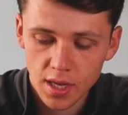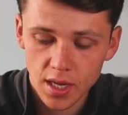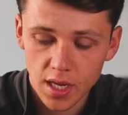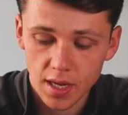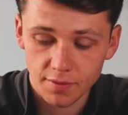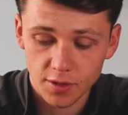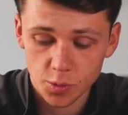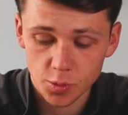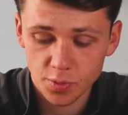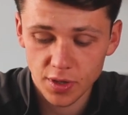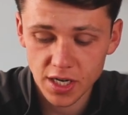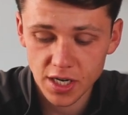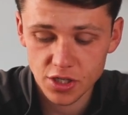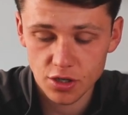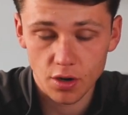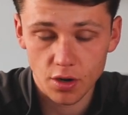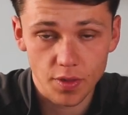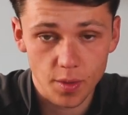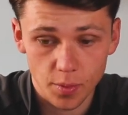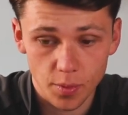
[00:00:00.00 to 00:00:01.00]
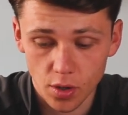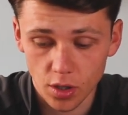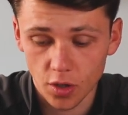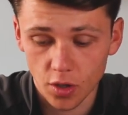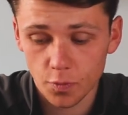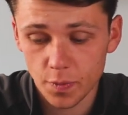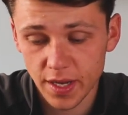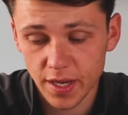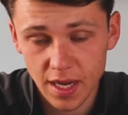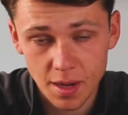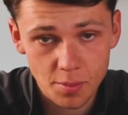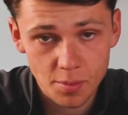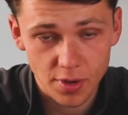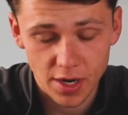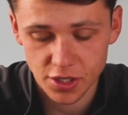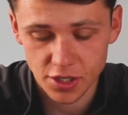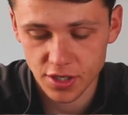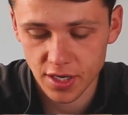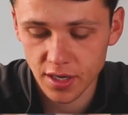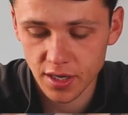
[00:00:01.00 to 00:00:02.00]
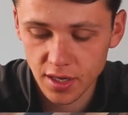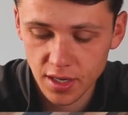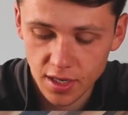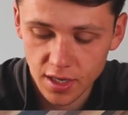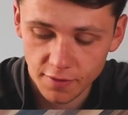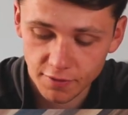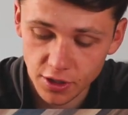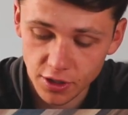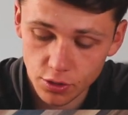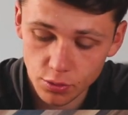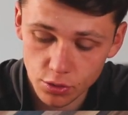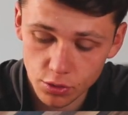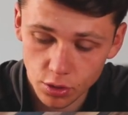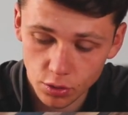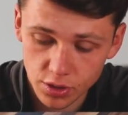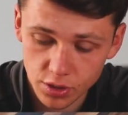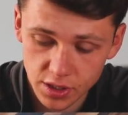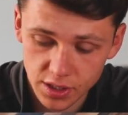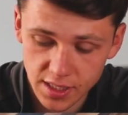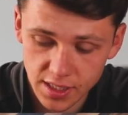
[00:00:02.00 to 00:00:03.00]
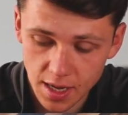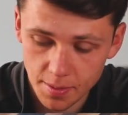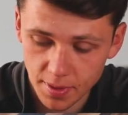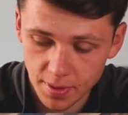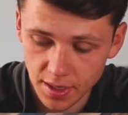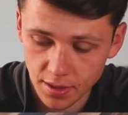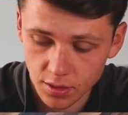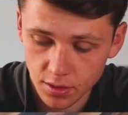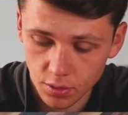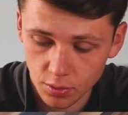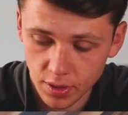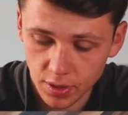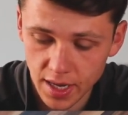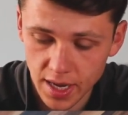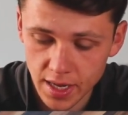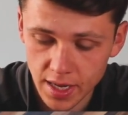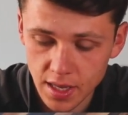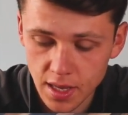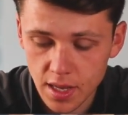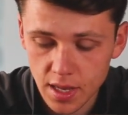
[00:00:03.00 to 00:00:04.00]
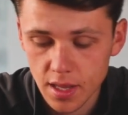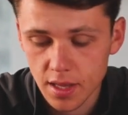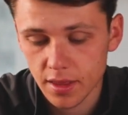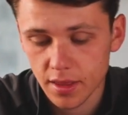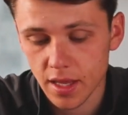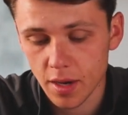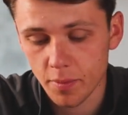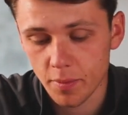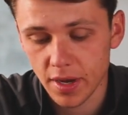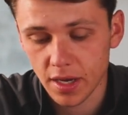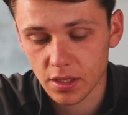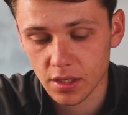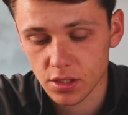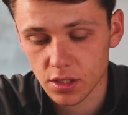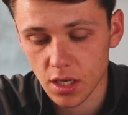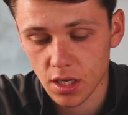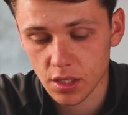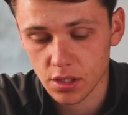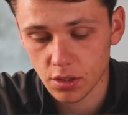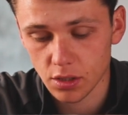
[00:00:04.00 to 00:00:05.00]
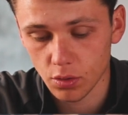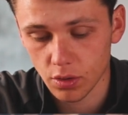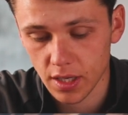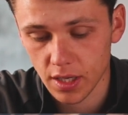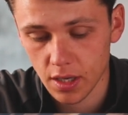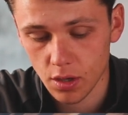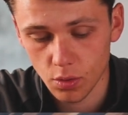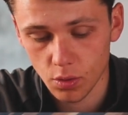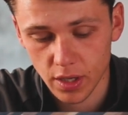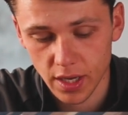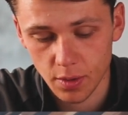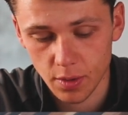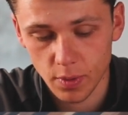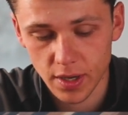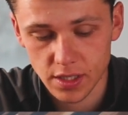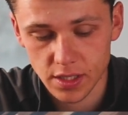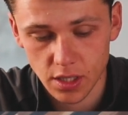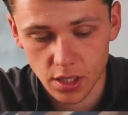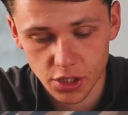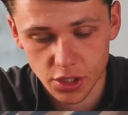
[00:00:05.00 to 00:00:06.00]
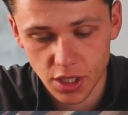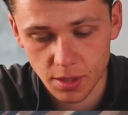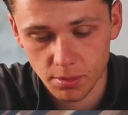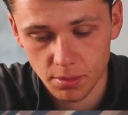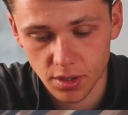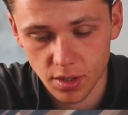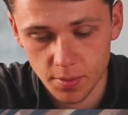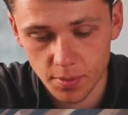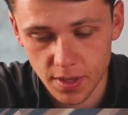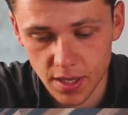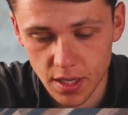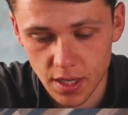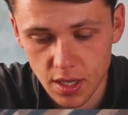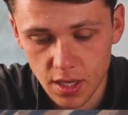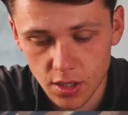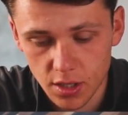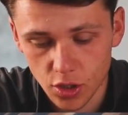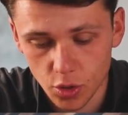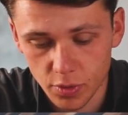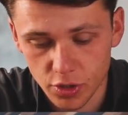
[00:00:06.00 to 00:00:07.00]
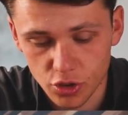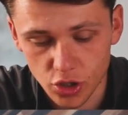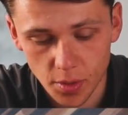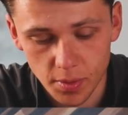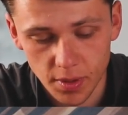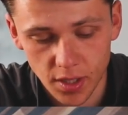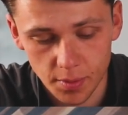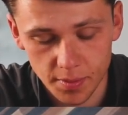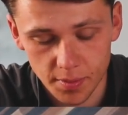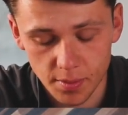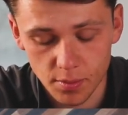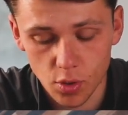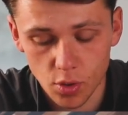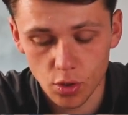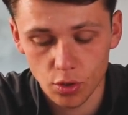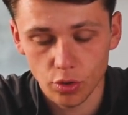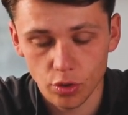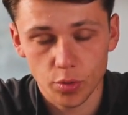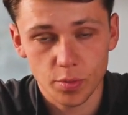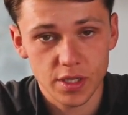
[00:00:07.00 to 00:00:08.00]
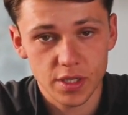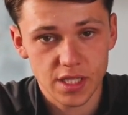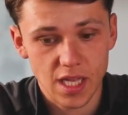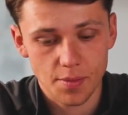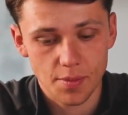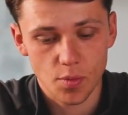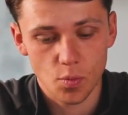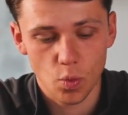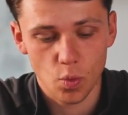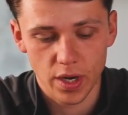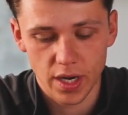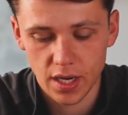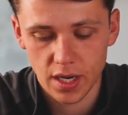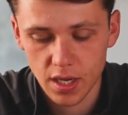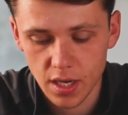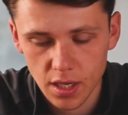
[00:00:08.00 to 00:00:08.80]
If there's pressure on the ball, we can pressure it. If they do look to step in, okay, then we can start to look at, okay, where's our shape going to be? Do we drop a little bit more or do we step and win it?